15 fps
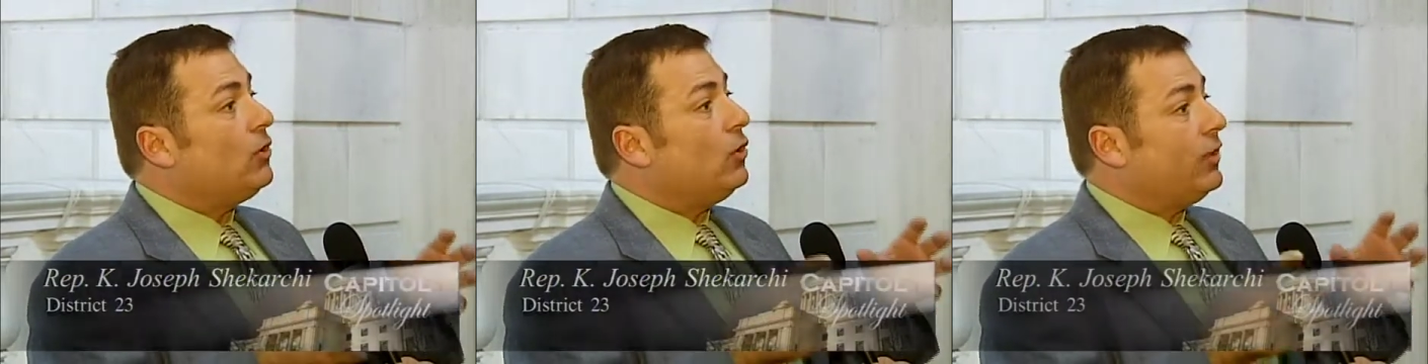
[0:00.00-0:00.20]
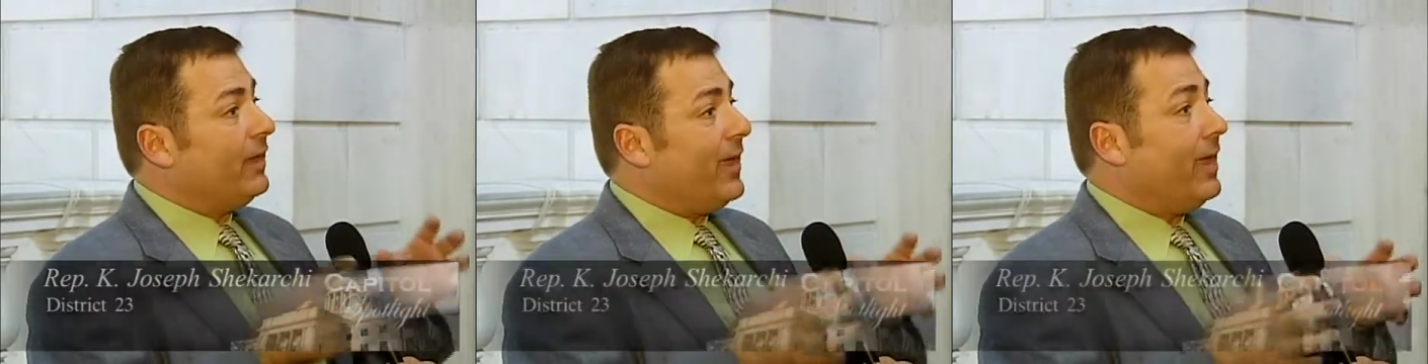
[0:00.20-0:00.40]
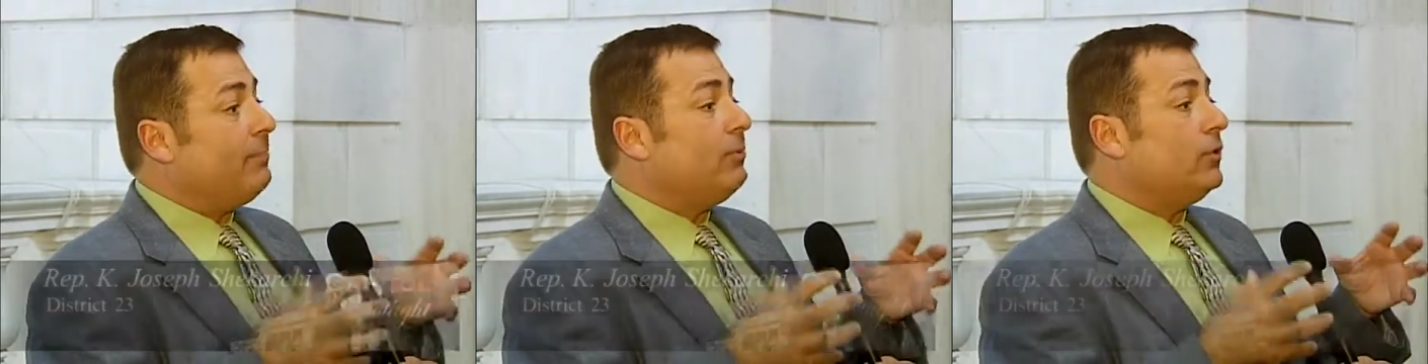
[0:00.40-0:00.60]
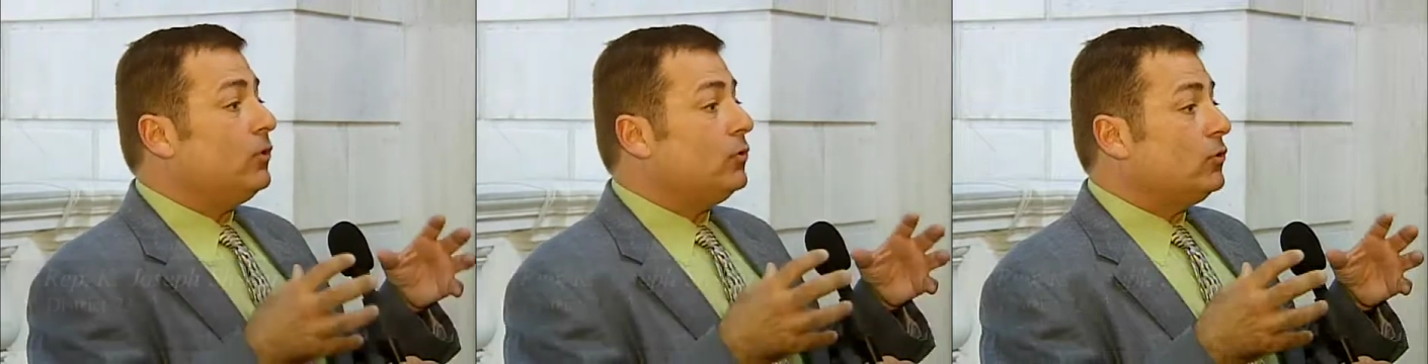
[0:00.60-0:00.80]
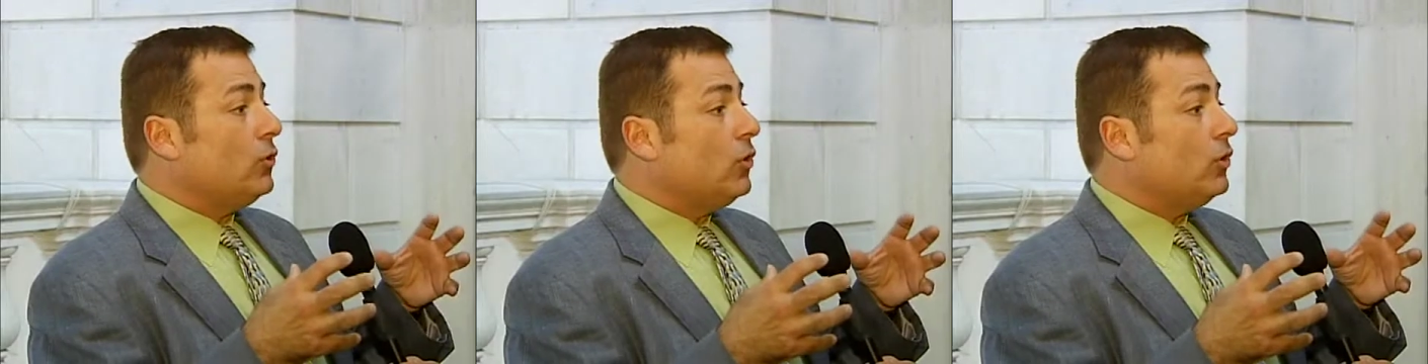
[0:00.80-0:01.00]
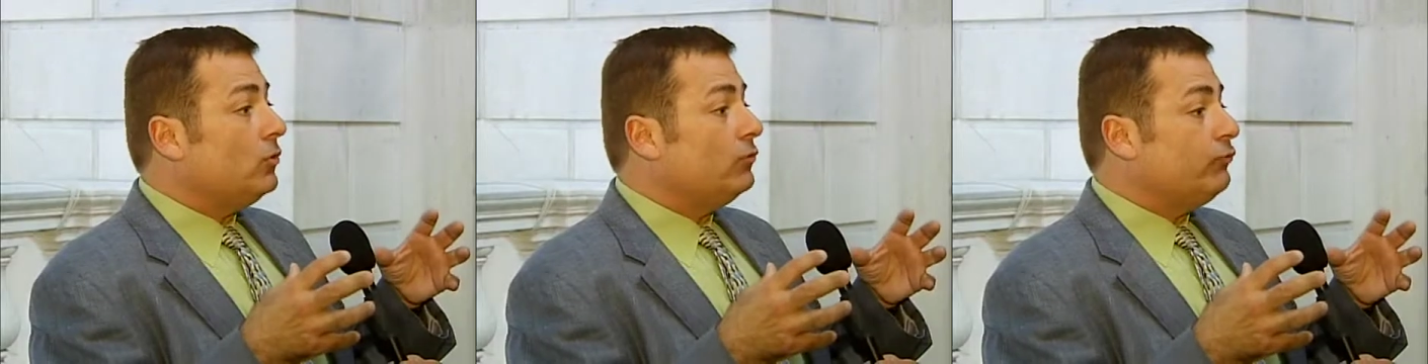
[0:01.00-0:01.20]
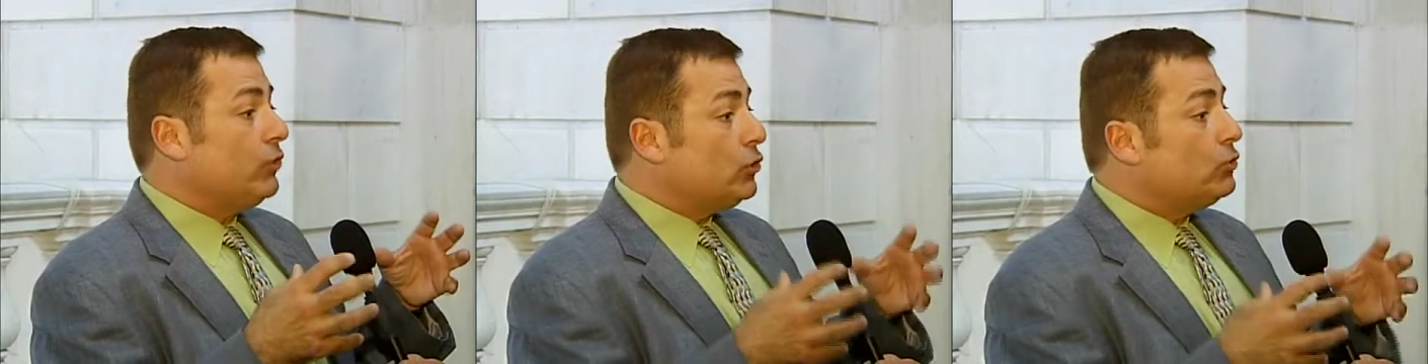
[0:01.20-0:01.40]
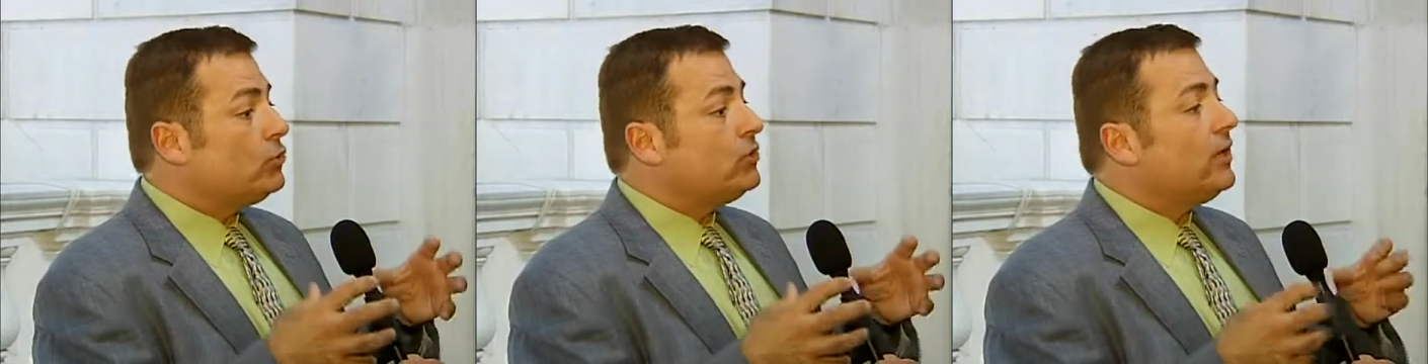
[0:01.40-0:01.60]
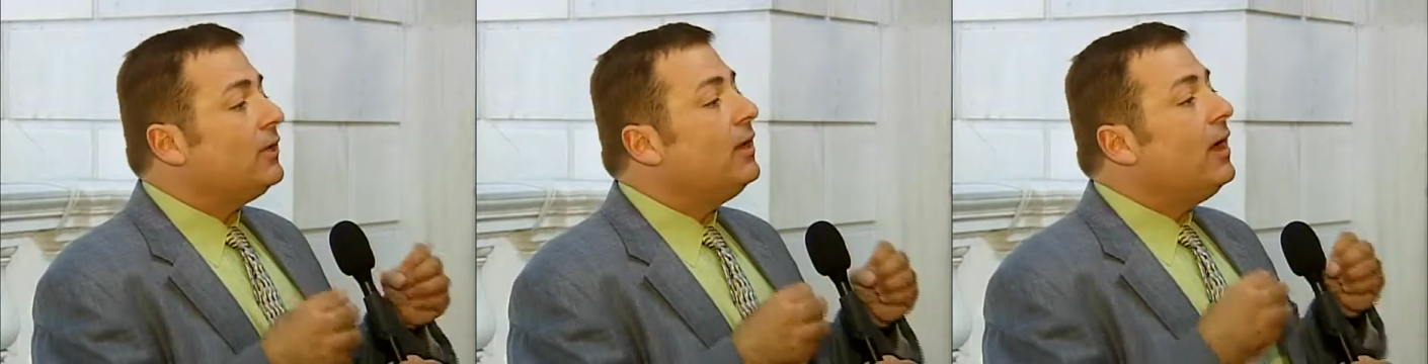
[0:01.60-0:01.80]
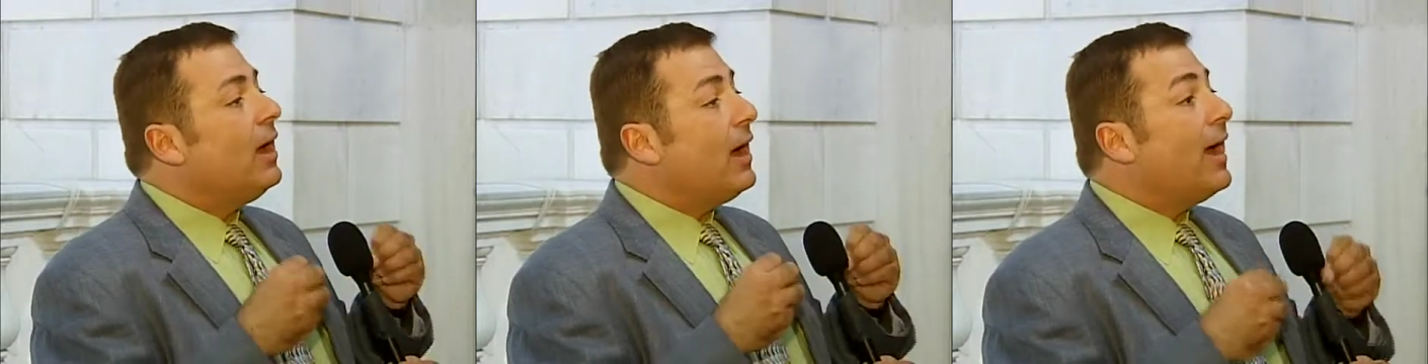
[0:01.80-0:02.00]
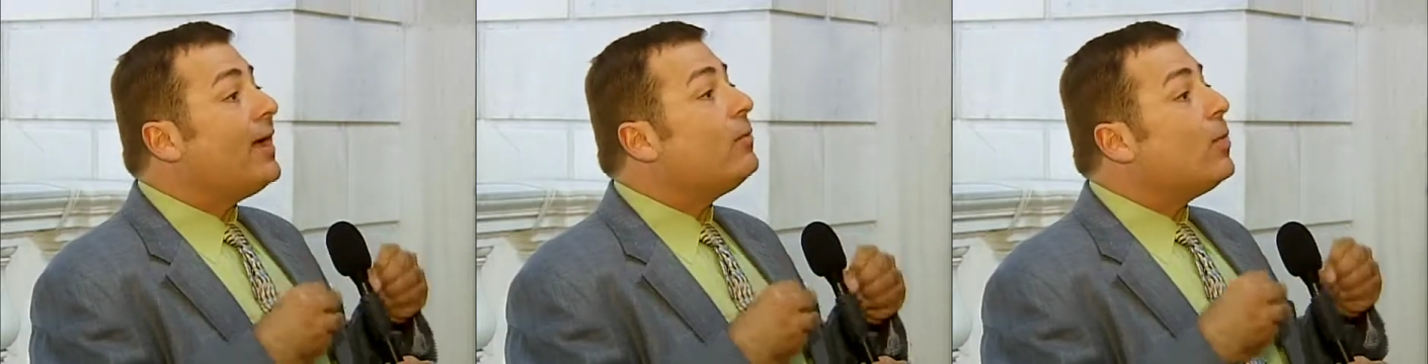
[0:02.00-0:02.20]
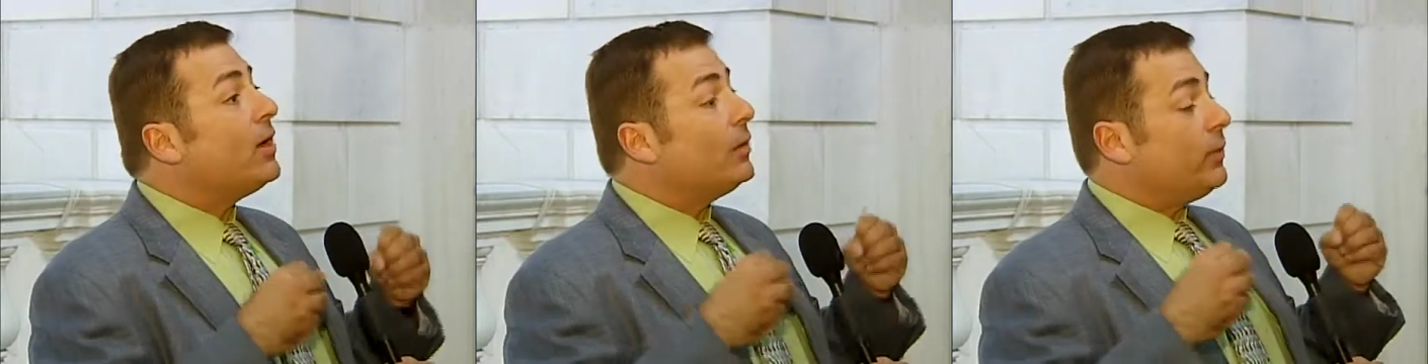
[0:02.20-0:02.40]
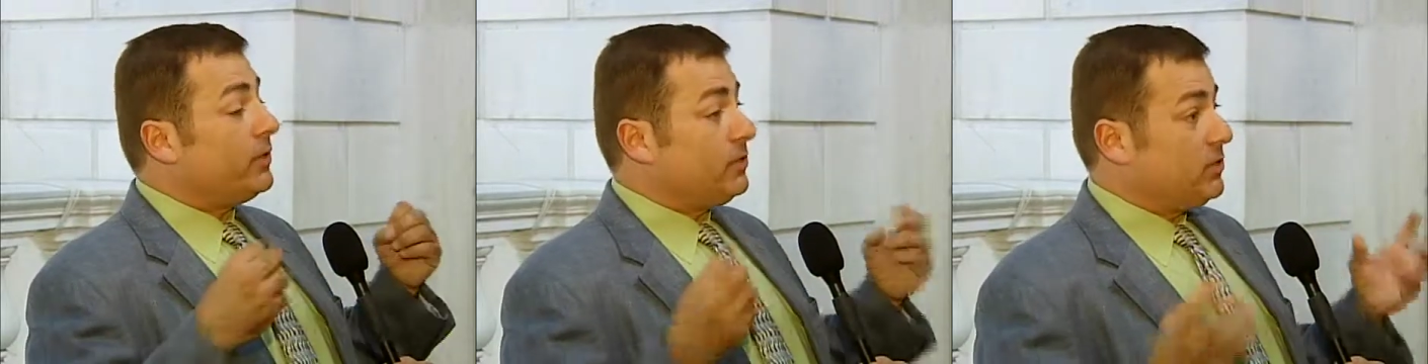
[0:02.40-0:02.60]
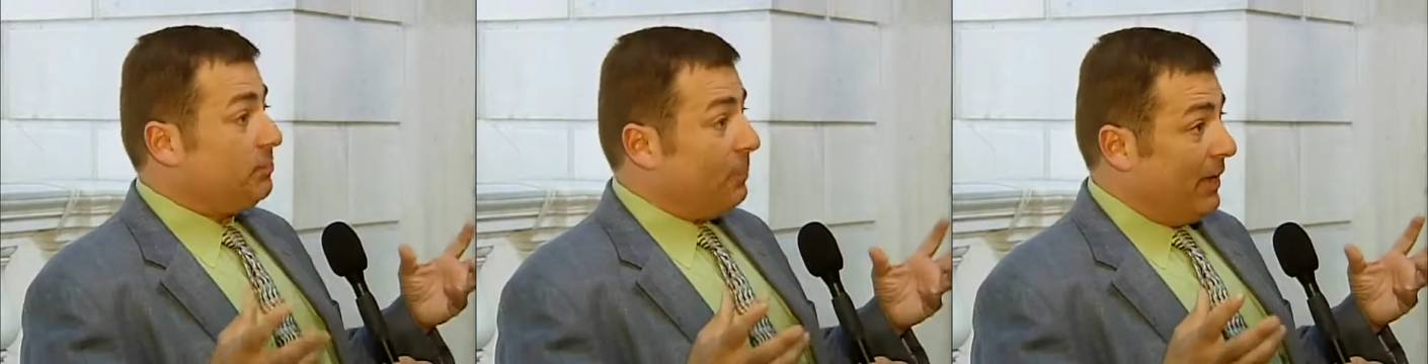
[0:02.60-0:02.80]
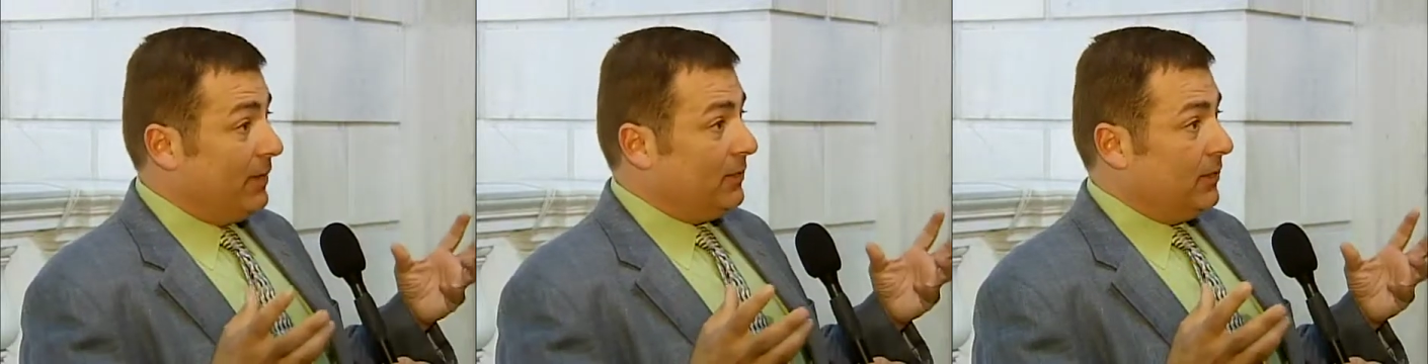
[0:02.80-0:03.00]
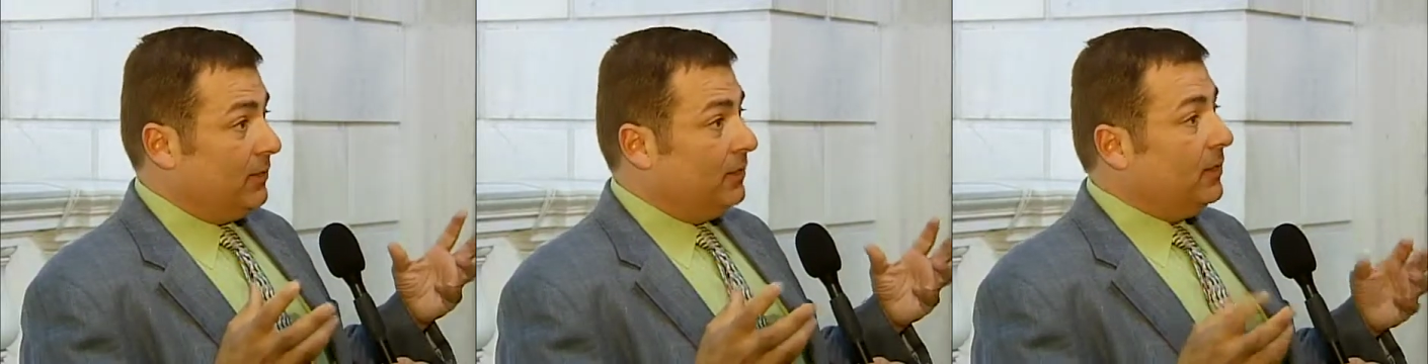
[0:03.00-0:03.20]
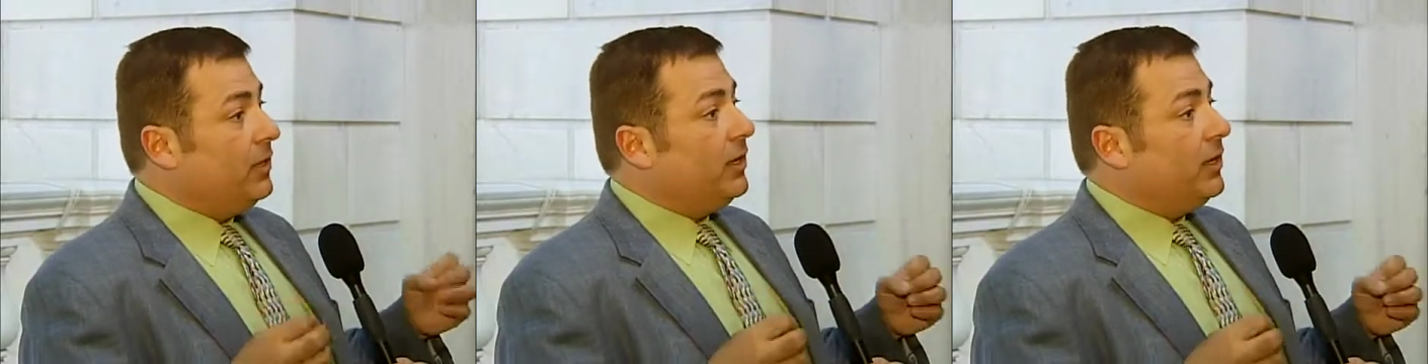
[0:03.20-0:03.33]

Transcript: or cap it or reduce it. I want to expand it.